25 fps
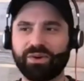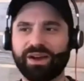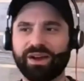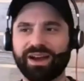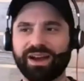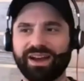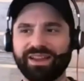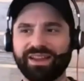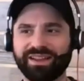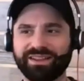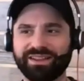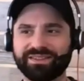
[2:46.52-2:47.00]

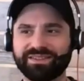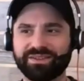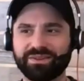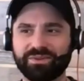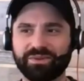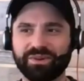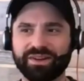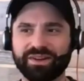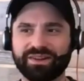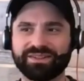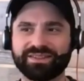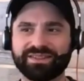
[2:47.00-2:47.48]
god, that's the
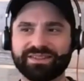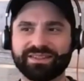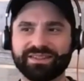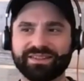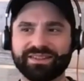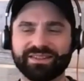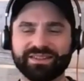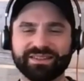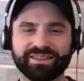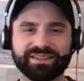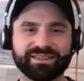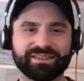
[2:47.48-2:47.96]
worst.
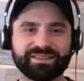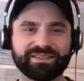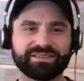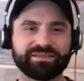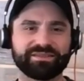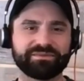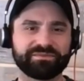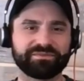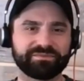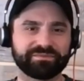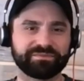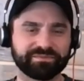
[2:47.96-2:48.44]
Apartment,
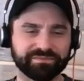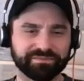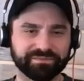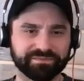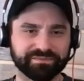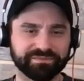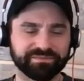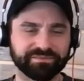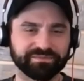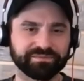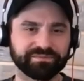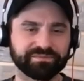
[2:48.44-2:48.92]

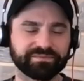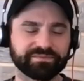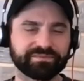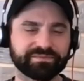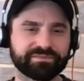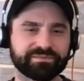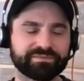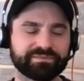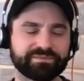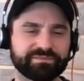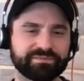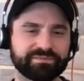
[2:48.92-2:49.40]
and it's like